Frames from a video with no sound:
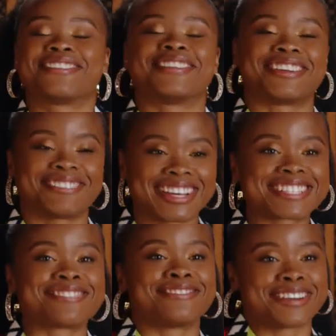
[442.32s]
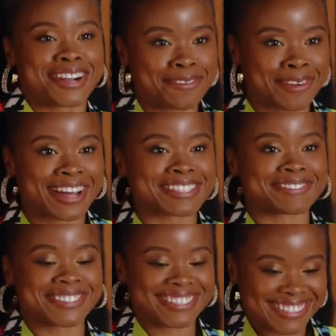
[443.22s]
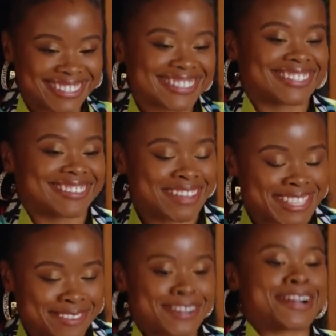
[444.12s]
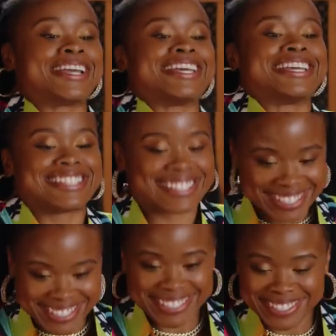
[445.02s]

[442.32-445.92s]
but it makes it very possible. Makes it very easy to